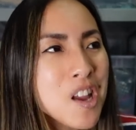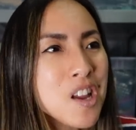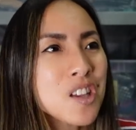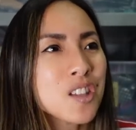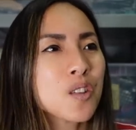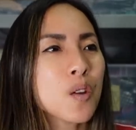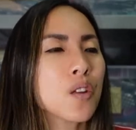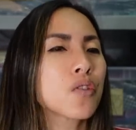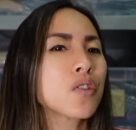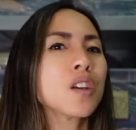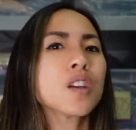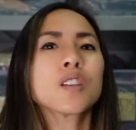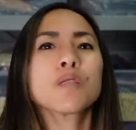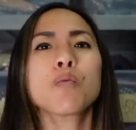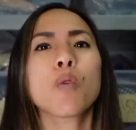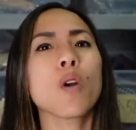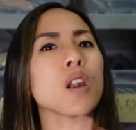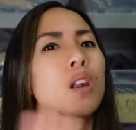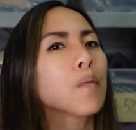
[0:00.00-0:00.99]
So at this
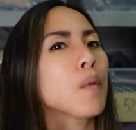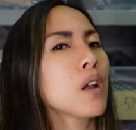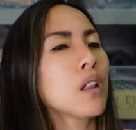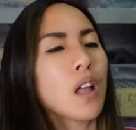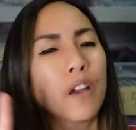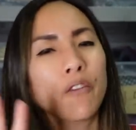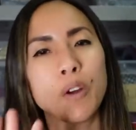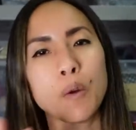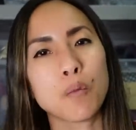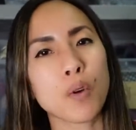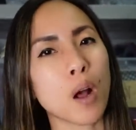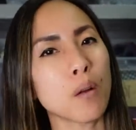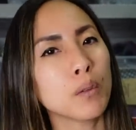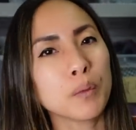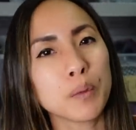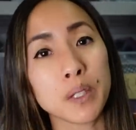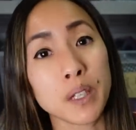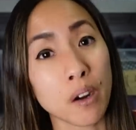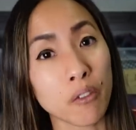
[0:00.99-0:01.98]
point in my life, I'm
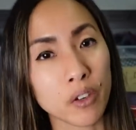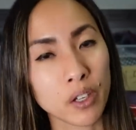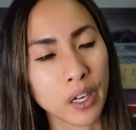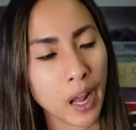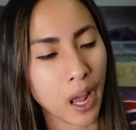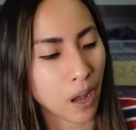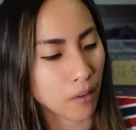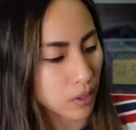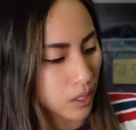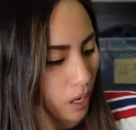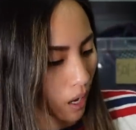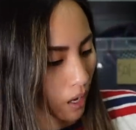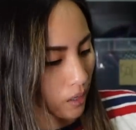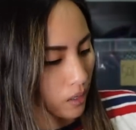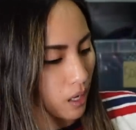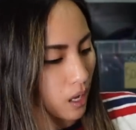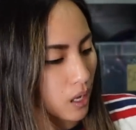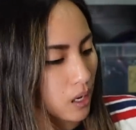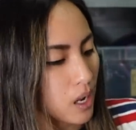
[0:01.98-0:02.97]
probably never going to have a cat
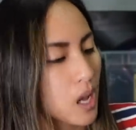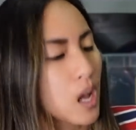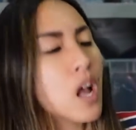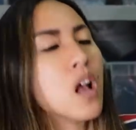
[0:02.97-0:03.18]
again.